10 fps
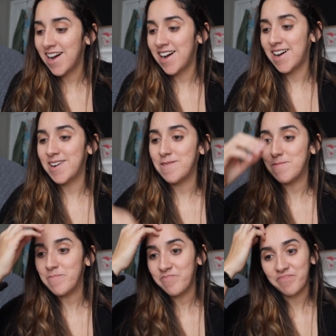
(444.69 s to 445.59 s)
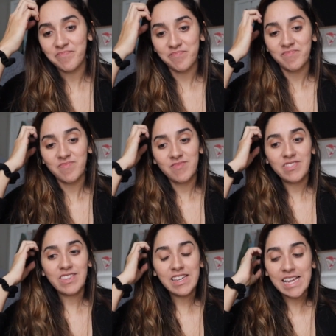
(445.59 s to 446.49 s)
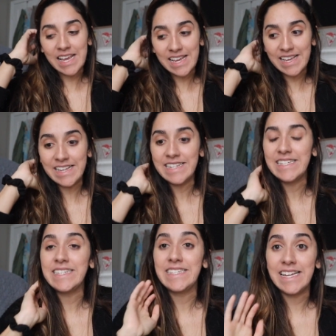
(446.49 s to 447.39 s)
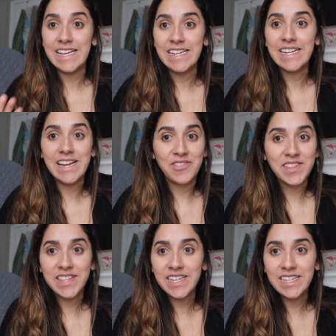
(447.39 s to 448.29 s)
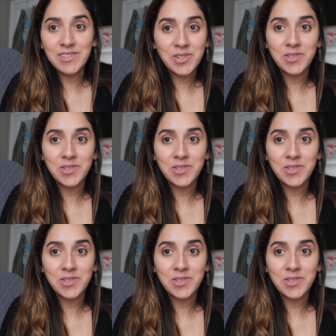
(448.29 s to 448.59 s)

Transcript: And then everything